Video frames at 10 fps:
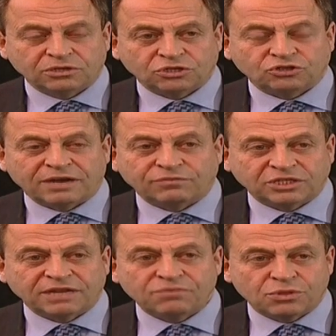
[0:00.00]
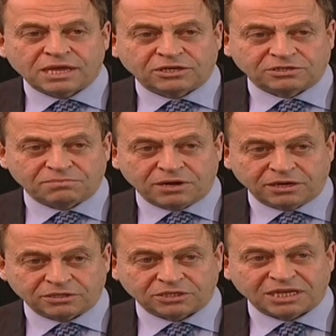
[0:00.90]
to travel 7,000
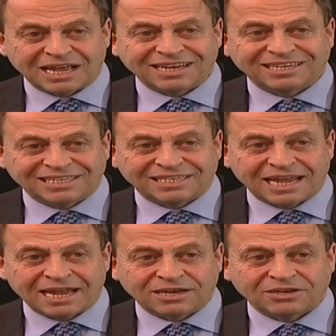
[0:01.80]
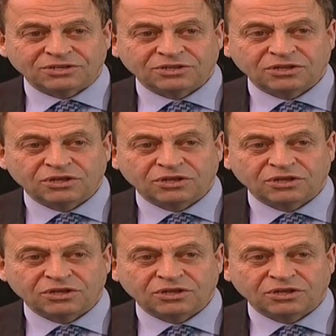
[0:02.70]
miles to understand